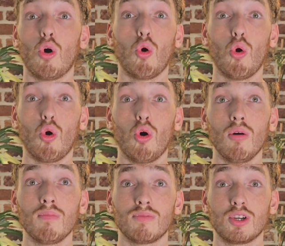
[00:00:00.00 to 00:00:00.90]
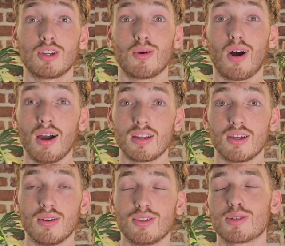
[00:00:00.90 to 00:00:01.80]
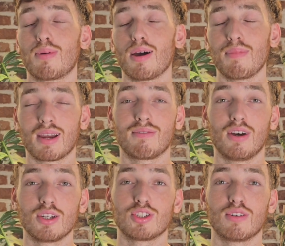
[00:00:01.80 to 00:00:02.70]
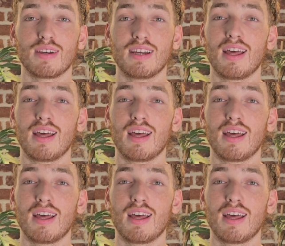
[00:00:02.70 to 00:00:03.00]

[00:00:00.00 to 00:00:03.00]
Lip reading: Or you can do what I do and just buy a bigger version of it.